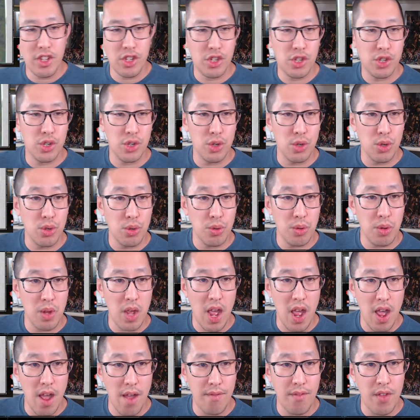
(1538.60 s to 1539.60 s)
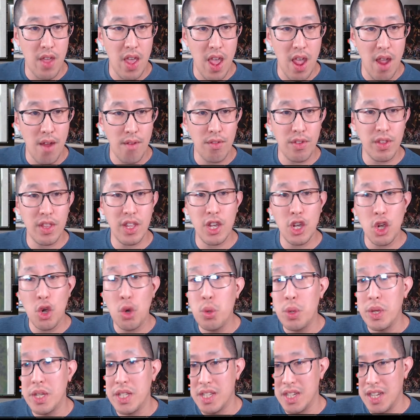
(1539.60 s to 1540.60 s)
to have everything
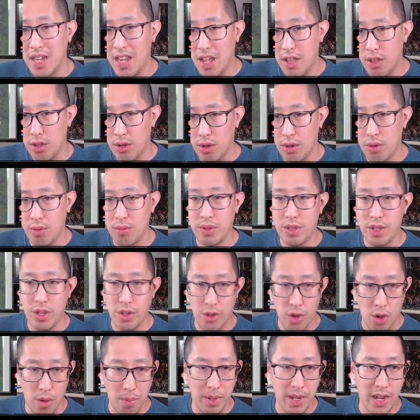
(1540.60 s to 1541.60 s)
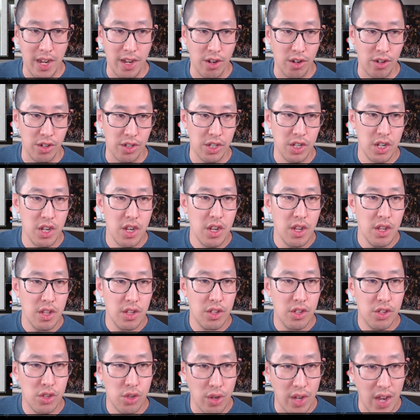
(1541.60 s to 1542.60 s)
go in together with the Terminators
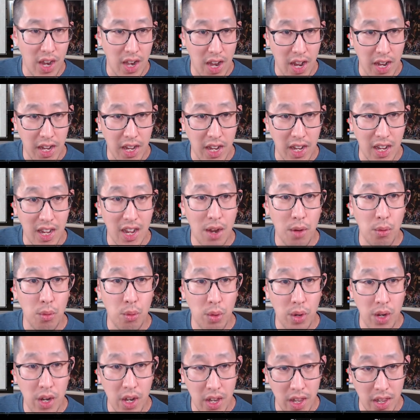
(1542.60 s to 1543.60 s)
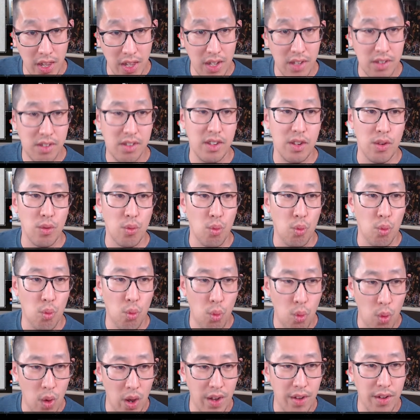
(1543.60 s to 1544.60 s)
so that I can get rid of this
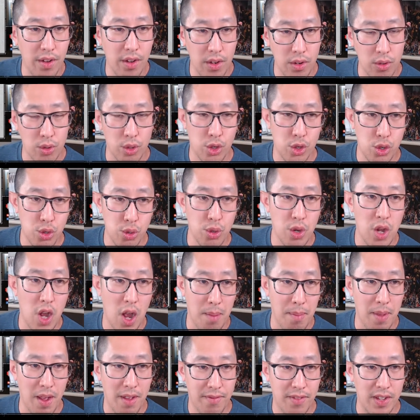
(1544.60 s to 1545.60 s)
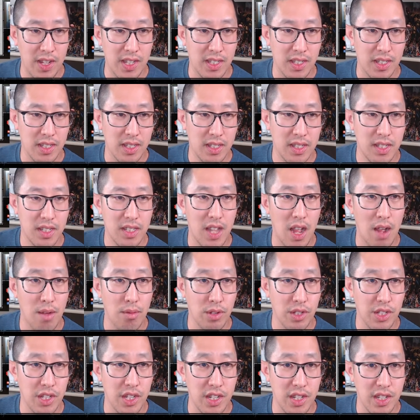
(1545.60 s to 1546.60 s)
in 1 or 2 combat phases. That
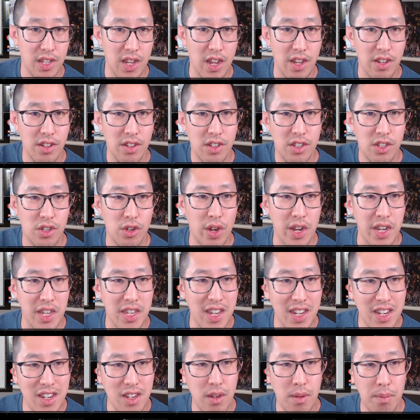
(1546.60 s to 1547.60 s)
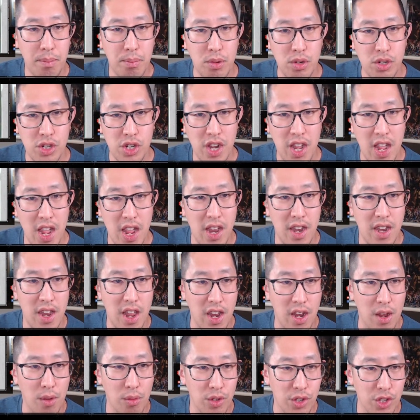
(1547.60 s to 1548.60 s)
was the intent. So I didn't push ahead,
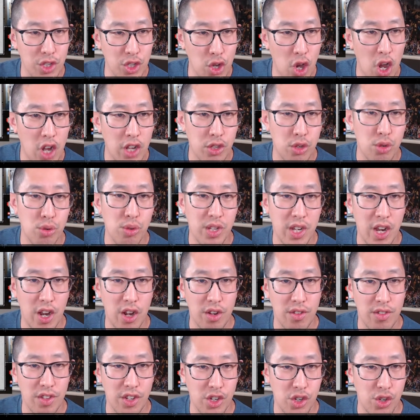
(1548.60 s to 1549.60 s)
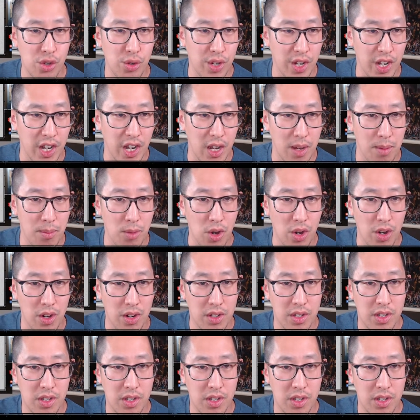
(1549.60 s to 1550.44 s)
and I was not too scared of the shooting anymore.